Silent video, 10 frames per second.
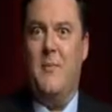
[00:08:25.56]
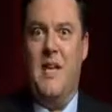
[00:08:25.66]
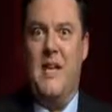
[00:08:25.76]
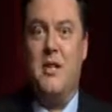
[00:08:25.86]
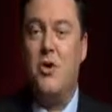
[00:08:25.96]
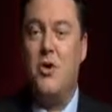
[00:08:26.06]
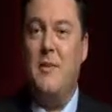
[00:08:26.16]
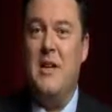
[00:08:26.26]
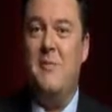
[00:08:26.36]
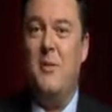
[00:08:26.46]
to be
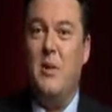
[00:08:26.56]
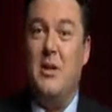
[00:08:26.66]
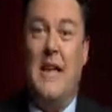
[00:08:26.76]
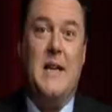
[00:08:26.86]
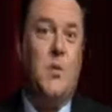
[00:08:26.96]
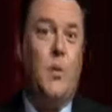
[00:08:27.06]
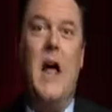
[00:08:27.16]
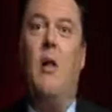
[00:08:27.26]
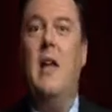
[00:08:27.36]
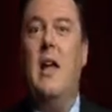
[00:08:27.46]
extremely affordable as
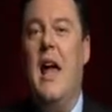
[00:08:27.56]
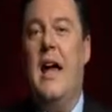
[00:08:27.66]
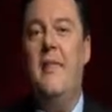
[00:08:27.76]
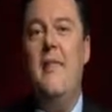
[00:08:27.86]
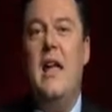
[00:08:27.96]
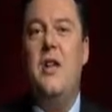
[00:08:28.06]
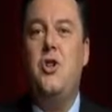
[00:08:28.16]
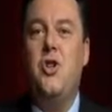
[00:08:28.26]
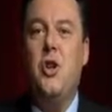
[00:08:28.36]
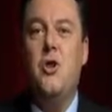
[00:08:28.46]
well, and then
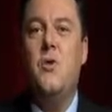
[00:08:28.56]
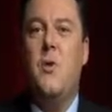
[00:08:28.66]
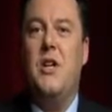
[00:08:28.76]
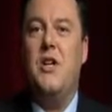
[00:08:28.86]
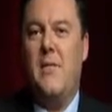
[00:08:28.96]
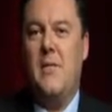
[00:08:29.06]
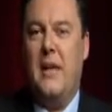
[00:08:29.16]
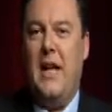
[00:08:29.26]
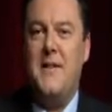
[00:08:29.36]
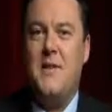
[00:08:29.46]
choose whichever
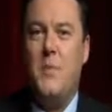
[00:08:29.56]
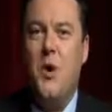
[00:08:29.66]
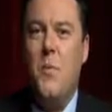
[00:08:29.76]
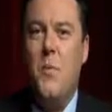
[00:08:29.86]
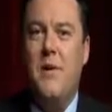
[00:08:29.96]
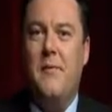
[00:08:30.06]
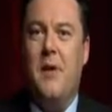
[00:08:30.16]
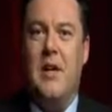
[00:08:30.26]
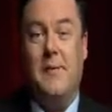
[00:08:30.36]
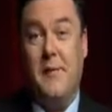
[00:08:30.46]
plan is appropriate
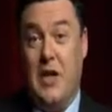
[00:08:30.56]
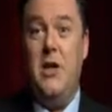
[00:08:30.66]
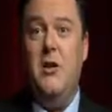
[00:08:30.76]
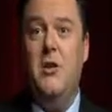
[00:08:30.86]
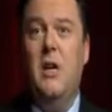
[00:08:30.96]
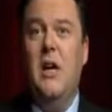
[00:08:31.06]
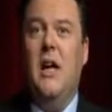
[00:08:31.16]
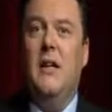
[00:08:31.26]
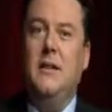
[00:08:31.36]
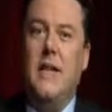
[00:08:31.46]
for you,
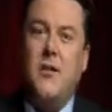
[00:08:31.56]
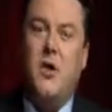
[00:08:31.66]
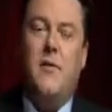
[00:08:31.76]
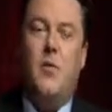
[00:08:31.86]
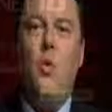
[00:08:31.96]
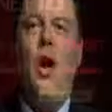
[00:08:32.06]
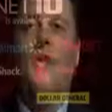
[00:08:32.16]
literally from one